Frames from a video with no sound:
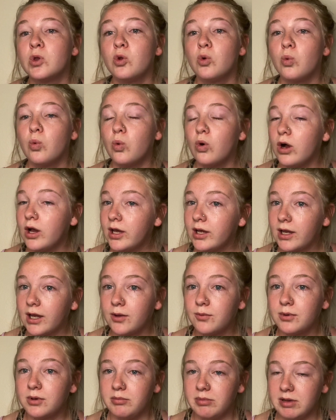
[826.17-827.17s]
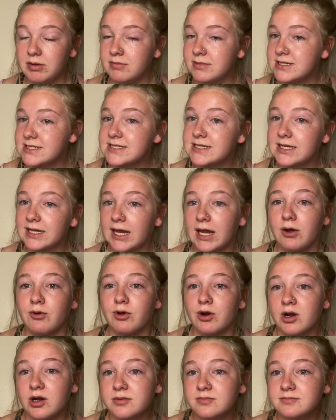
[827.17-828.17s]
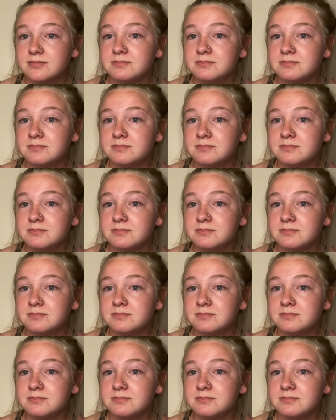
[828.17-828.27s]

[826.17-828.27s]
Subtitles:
what I would be missing out on.